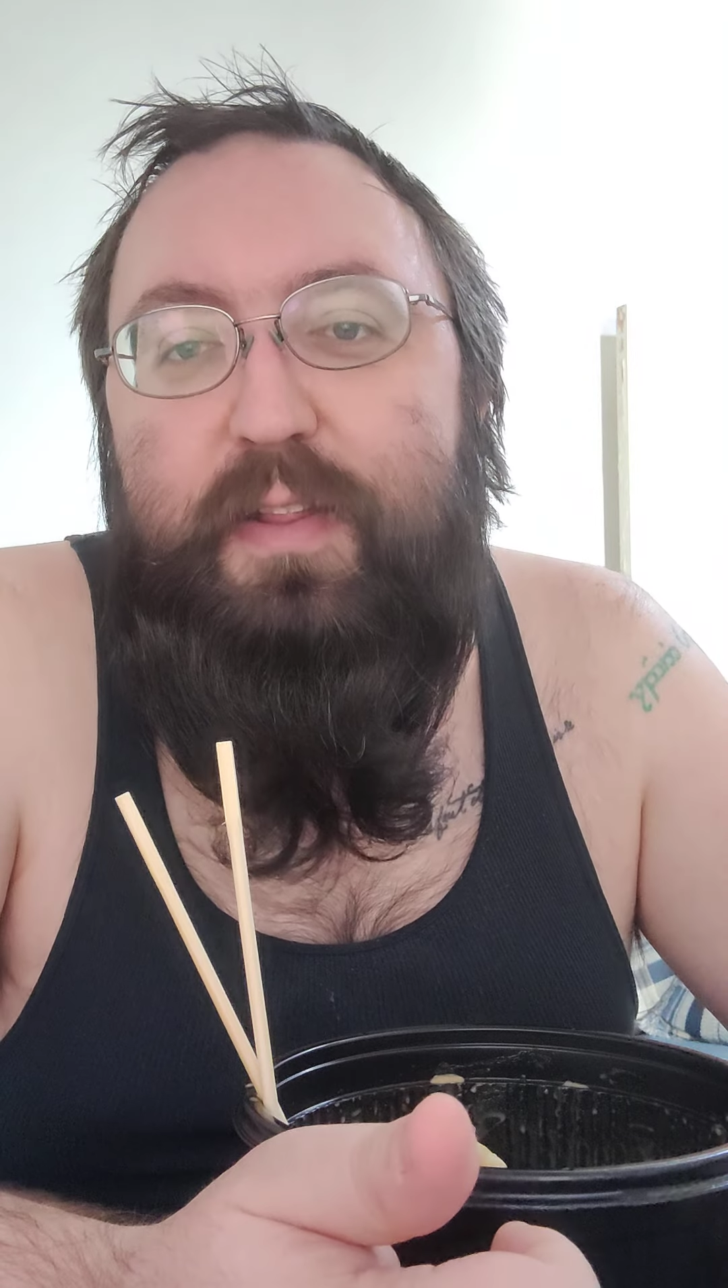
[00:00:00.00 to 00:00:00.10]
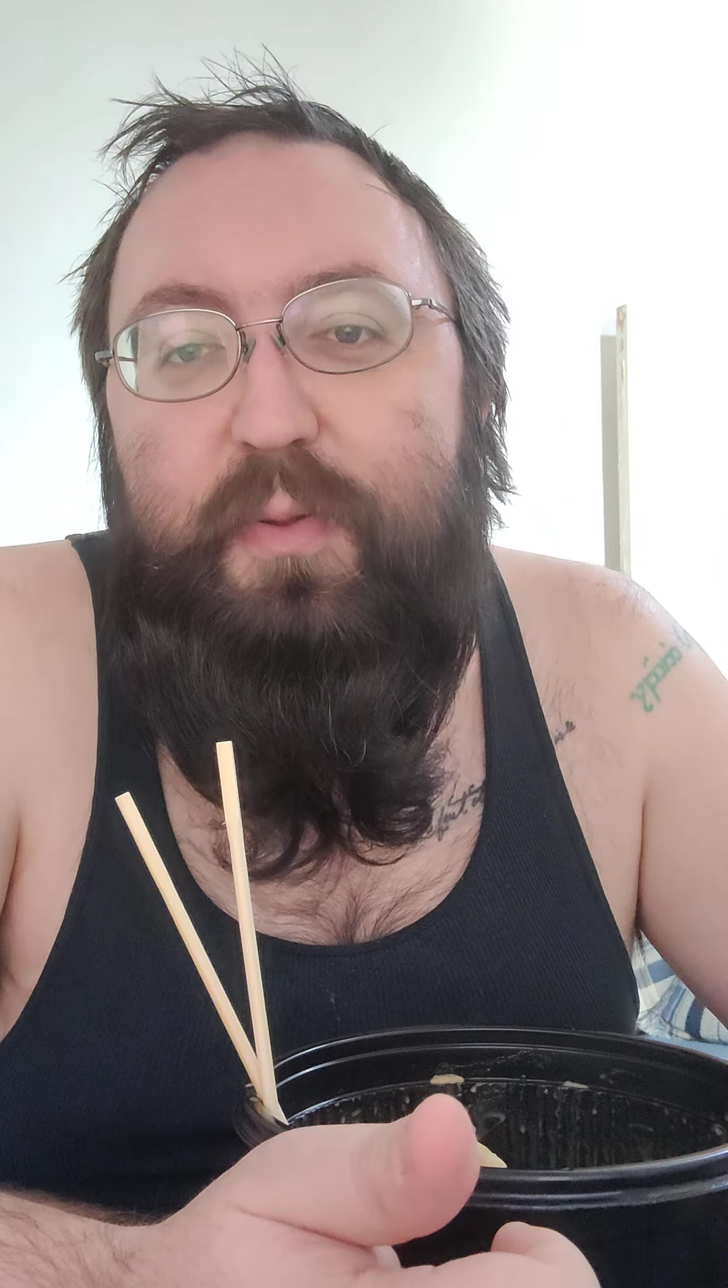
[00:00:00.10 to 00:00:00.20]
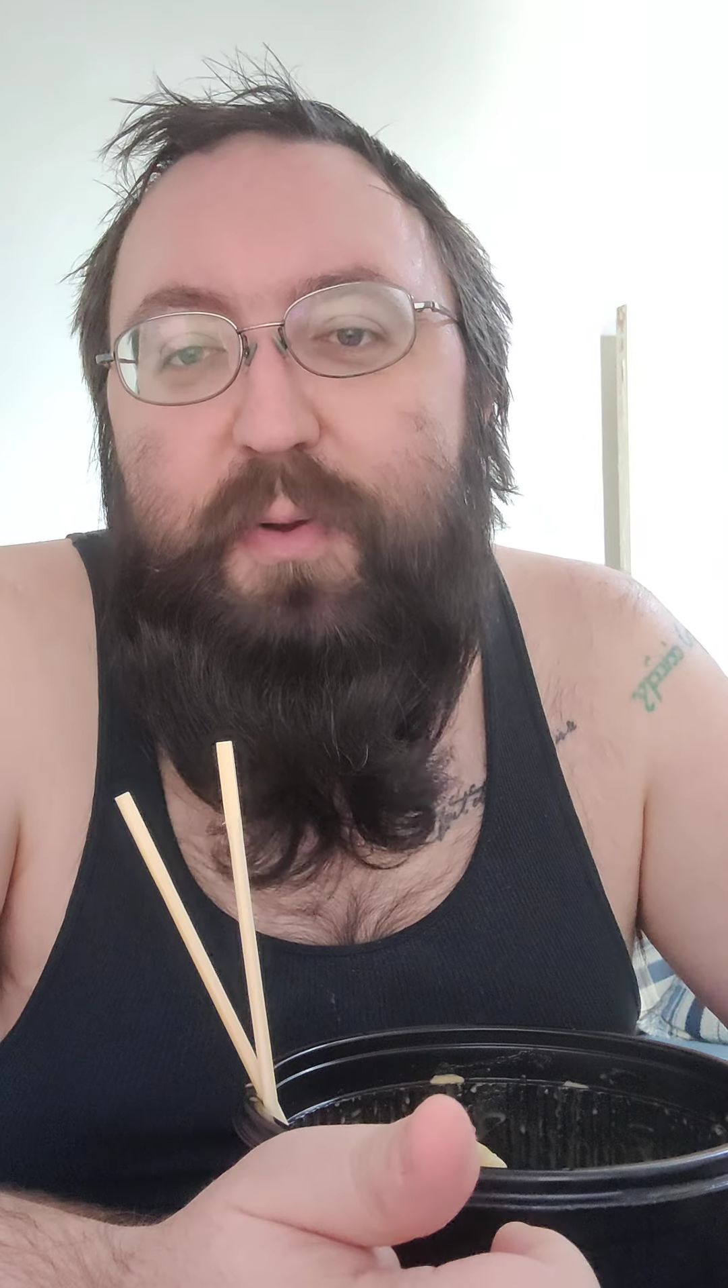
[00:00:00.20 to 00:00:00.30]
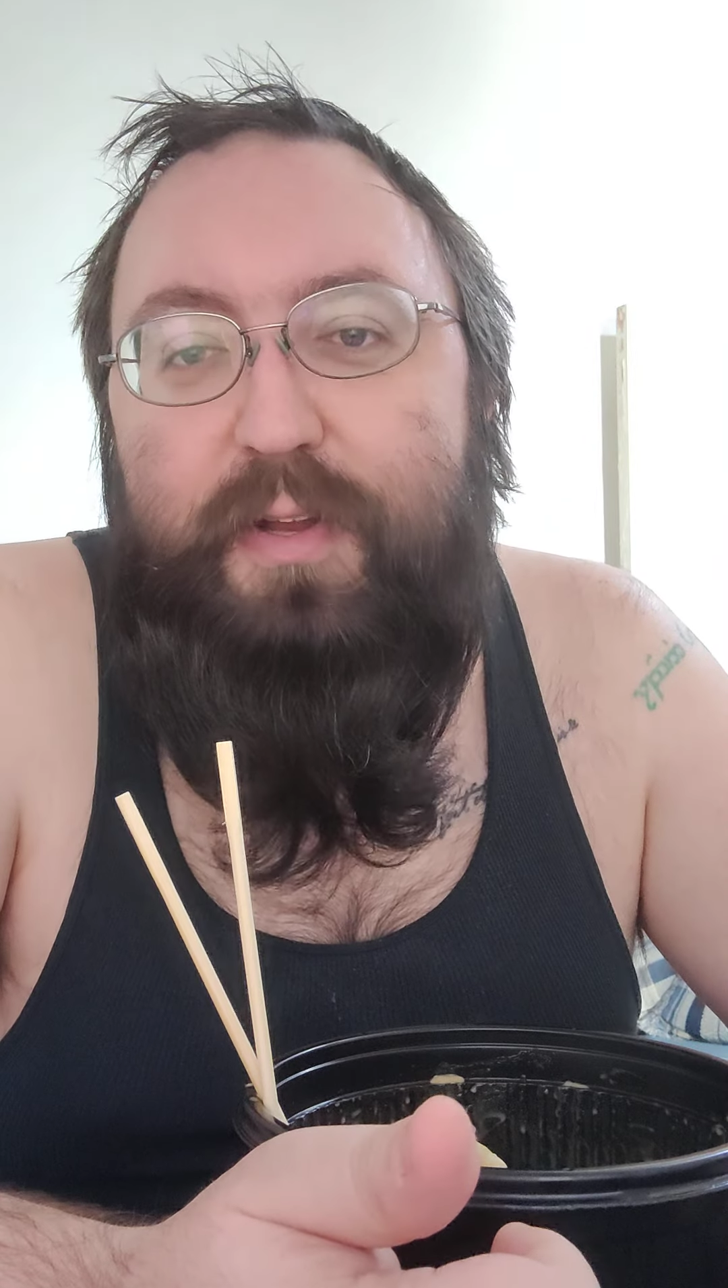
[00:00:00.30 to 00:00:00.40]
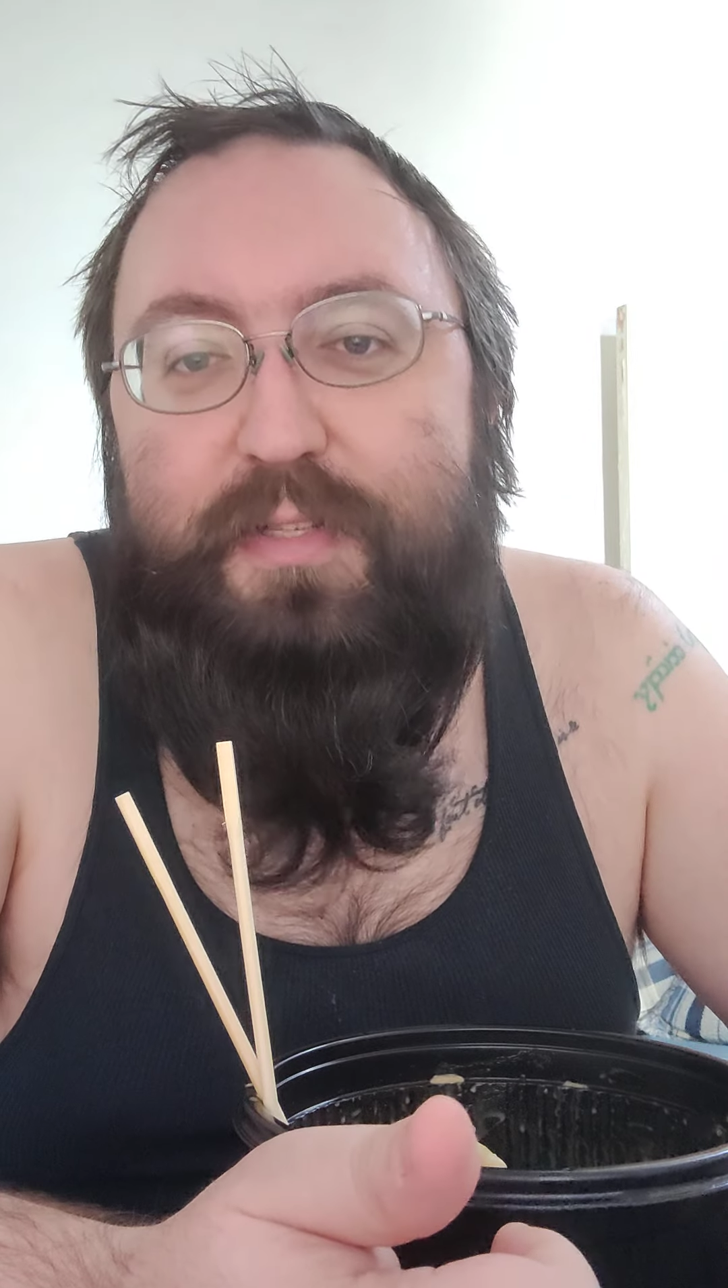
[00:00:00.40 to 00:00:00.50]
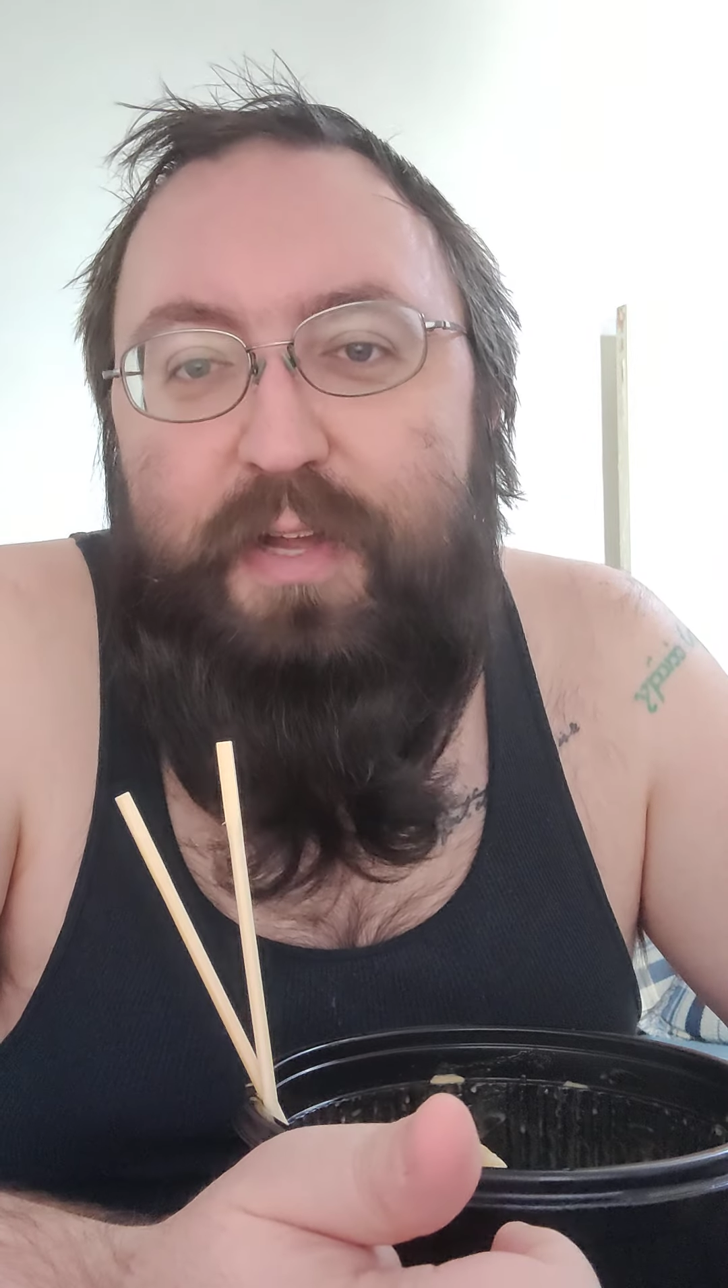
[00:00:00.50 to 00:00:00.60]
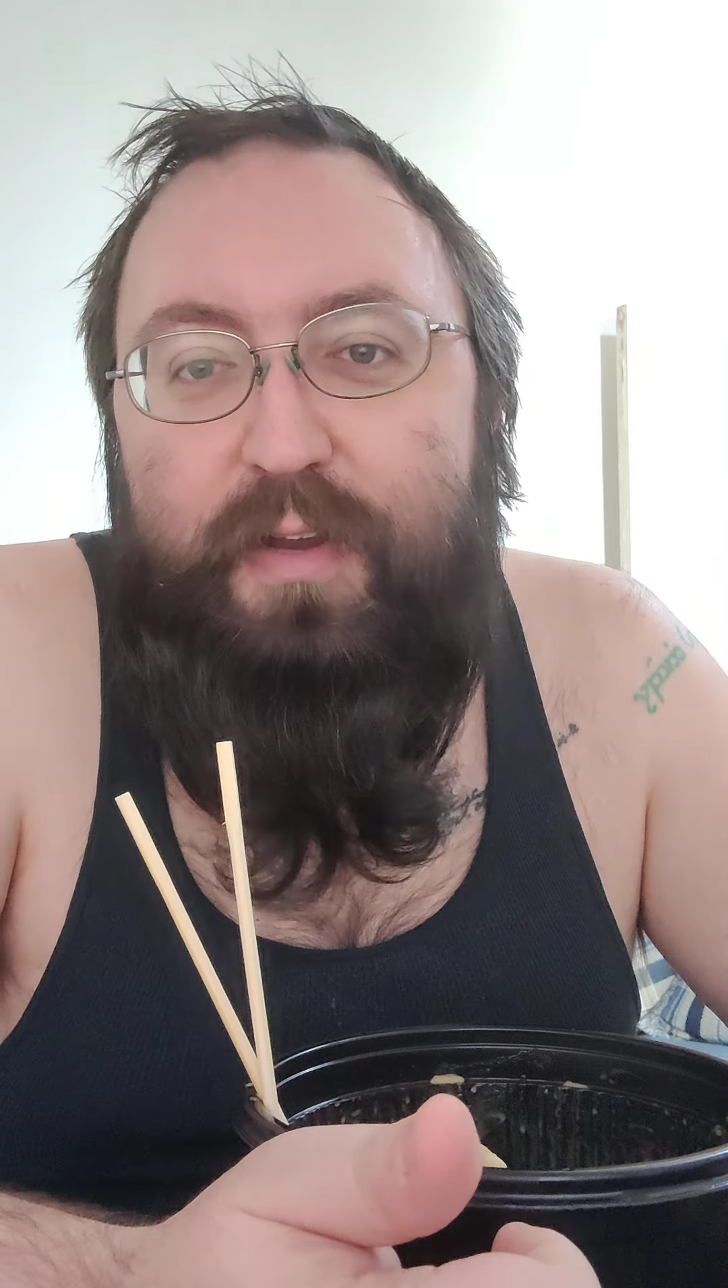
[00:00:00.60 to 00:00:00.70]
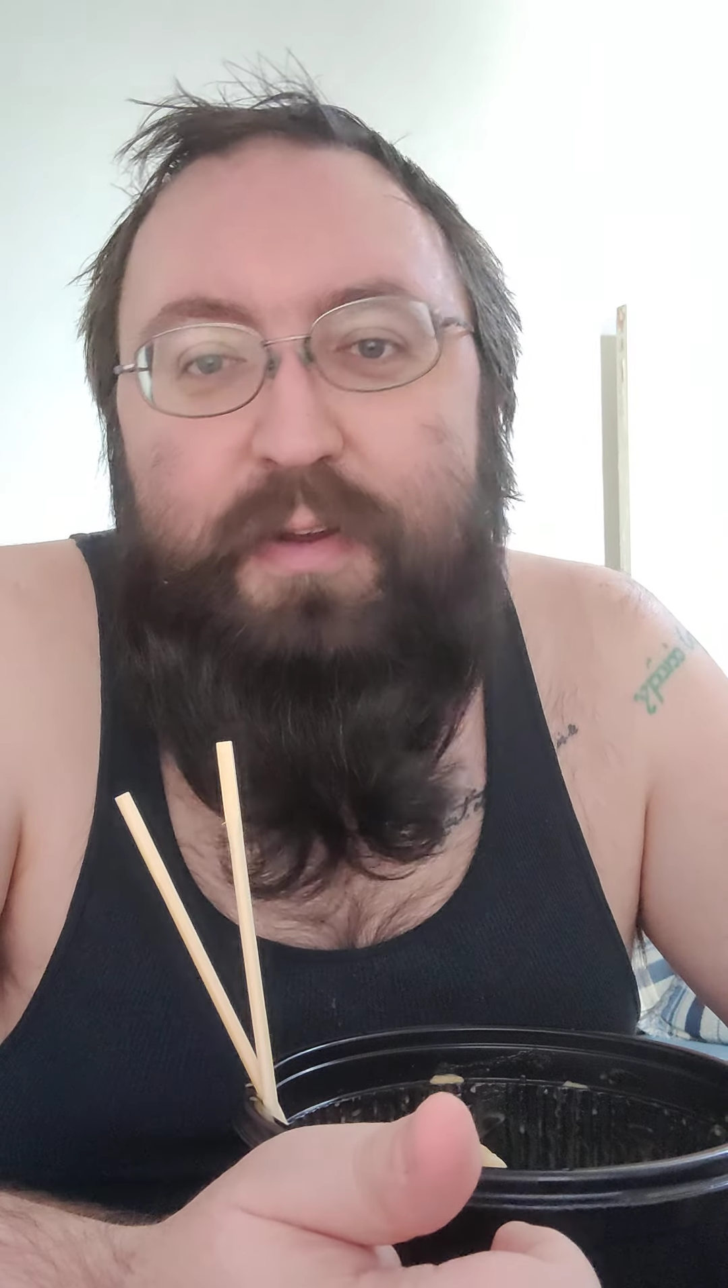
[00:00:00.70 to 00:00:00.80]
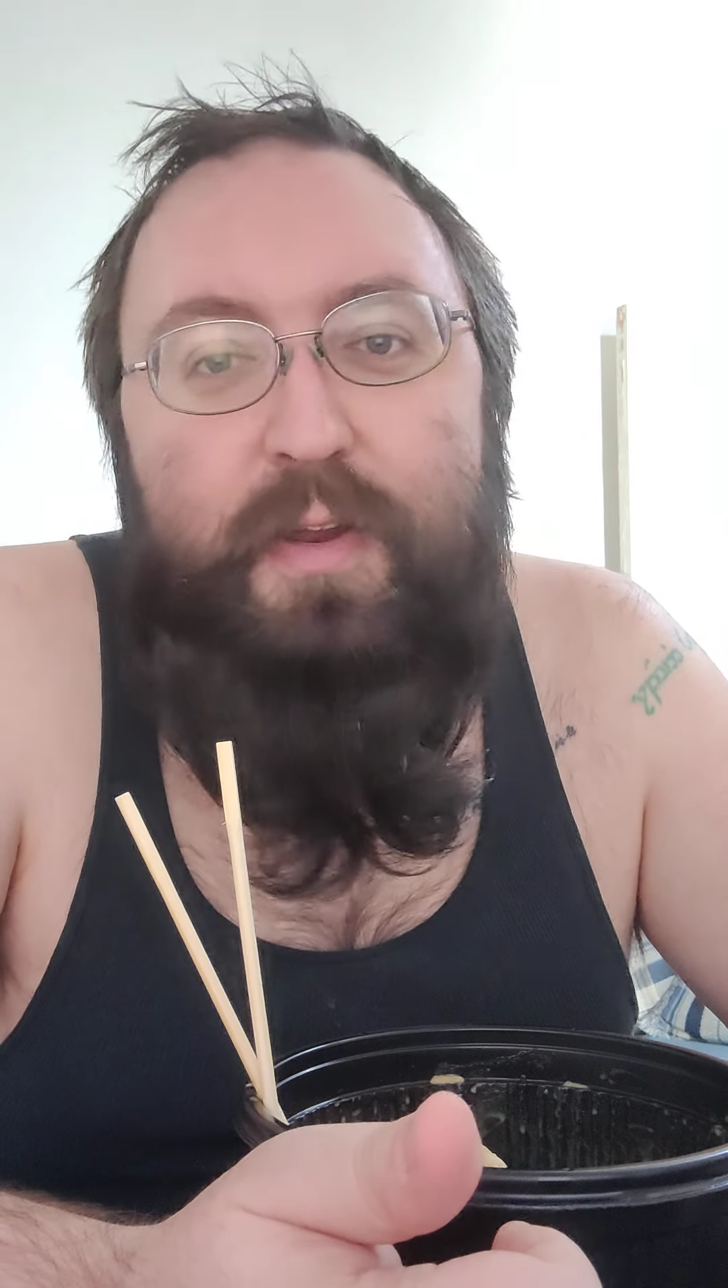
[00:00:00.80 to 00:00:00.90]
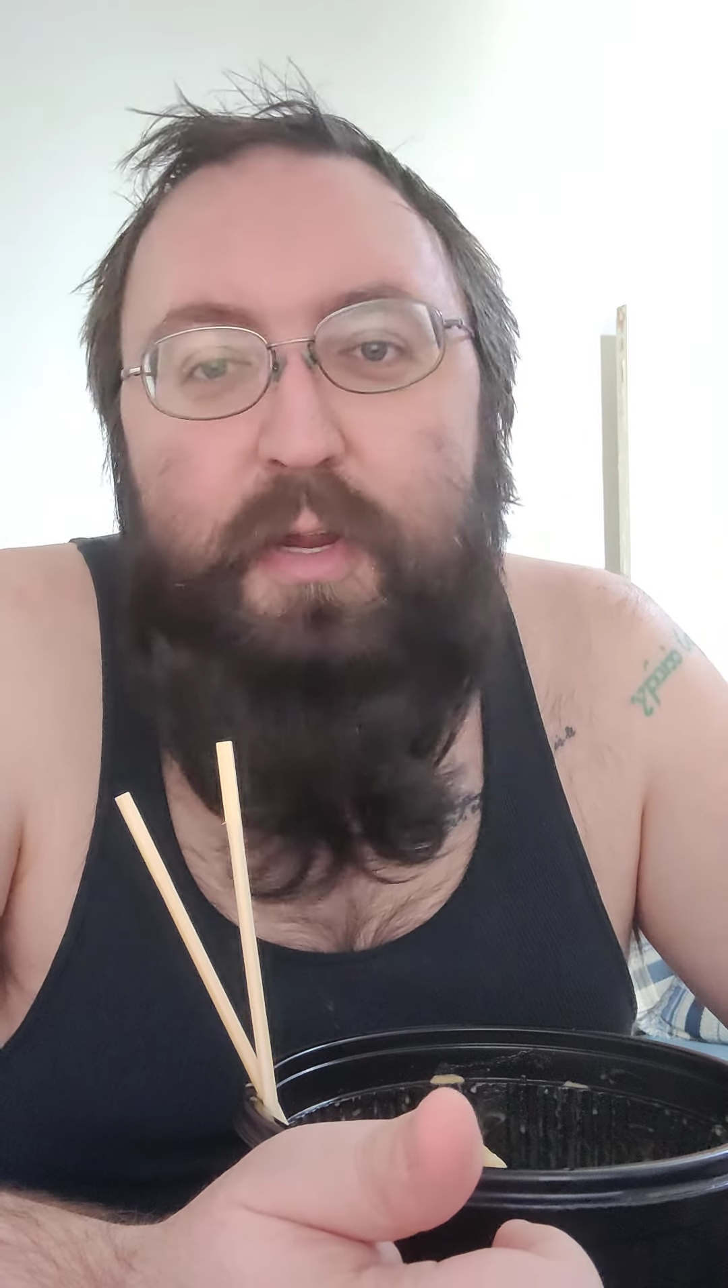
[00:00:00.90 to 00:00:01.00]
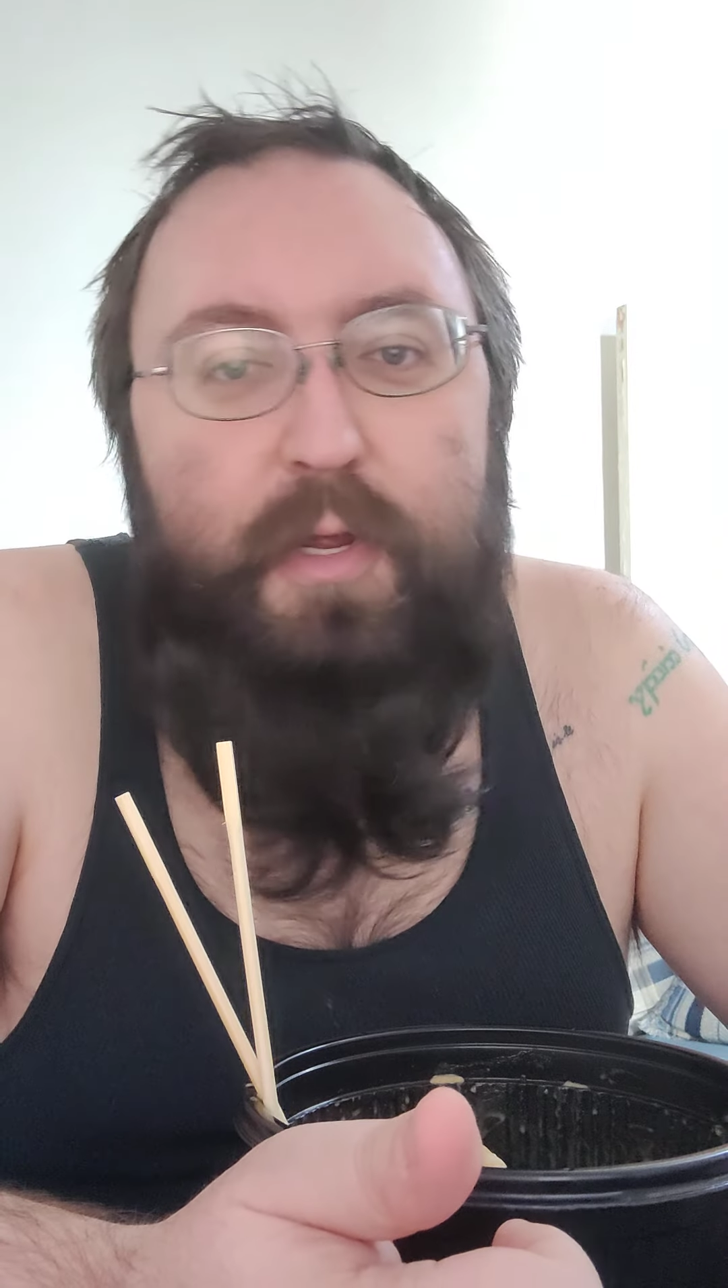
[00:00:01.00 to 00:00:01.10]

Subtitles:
in the wonton.